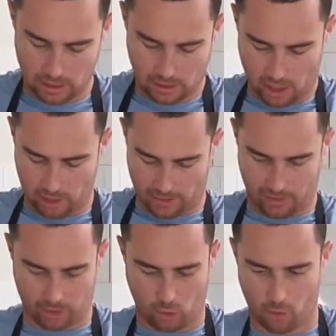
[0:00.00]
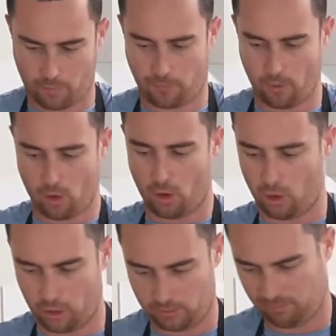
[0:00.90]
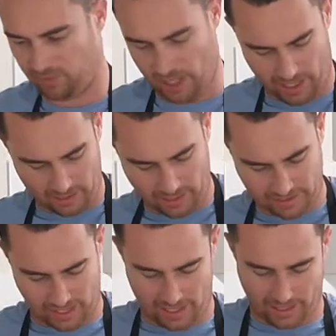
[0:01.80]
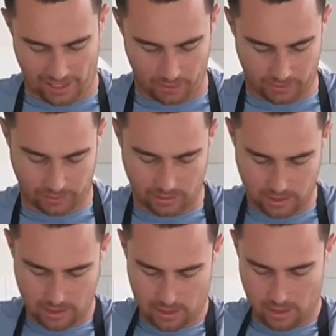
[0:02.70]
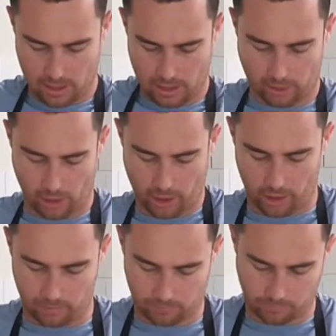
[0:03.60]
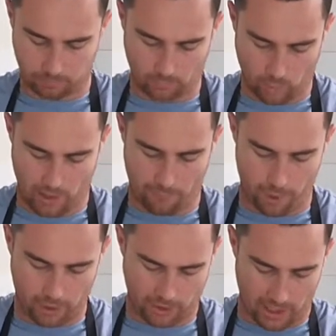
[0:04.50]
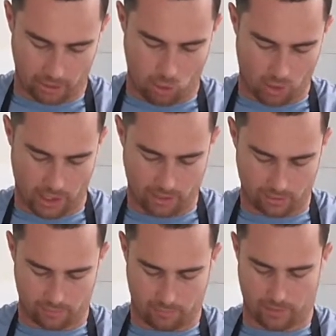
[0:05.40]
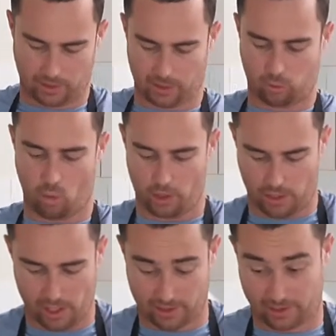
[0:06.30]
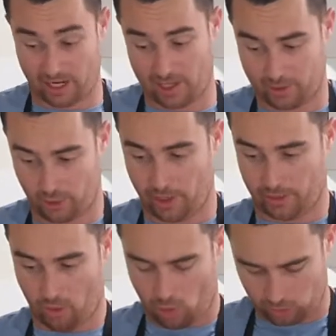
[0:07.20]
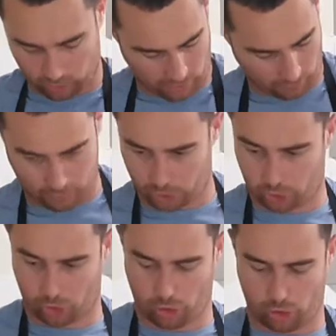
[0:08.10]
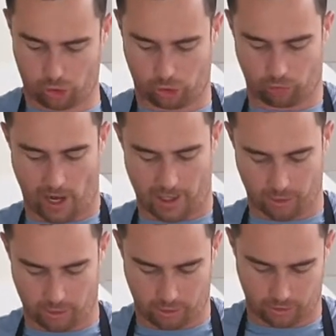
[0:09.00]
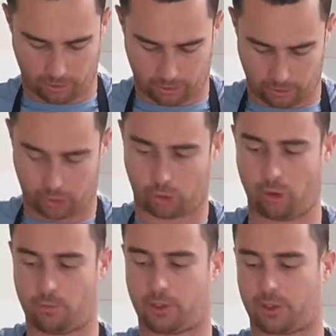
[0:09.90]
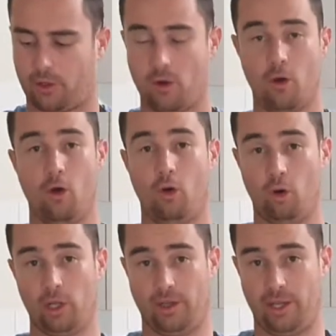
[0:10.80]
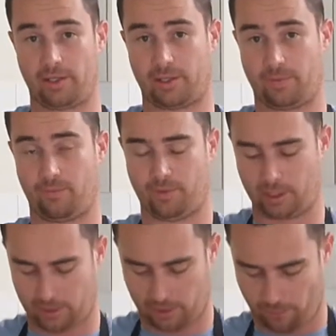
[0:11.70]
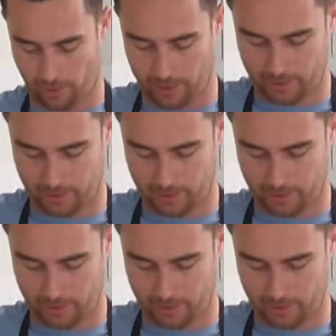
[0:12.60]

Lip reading: I'll let this cook for, at least 8 hours. So when I first started cooking, this is what I started doing. All different stews, ragouts, soups, all in this. This is your friend.